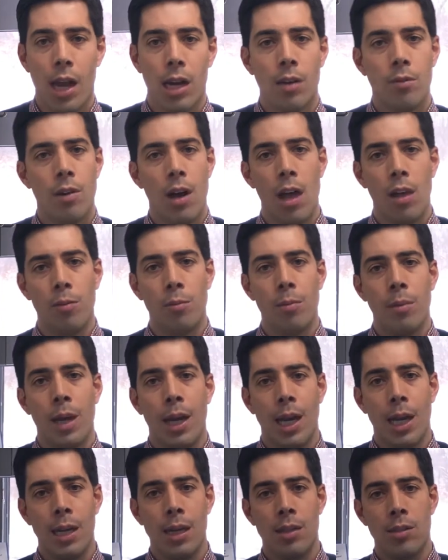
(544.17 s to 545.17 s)
of all of them,
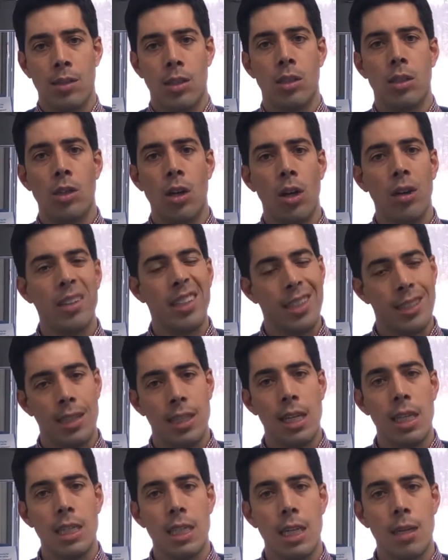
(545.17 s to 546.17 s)
and as an adult, it's
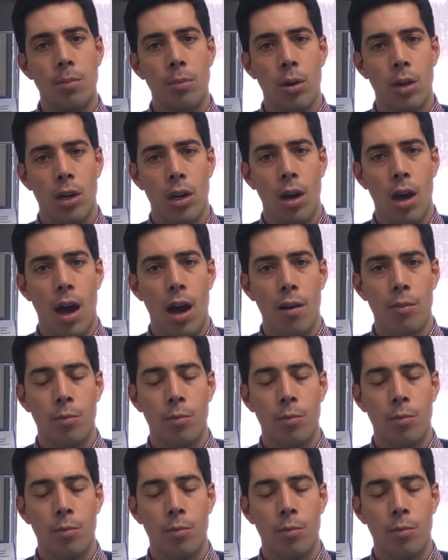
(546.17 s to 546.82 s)
easy to put it off.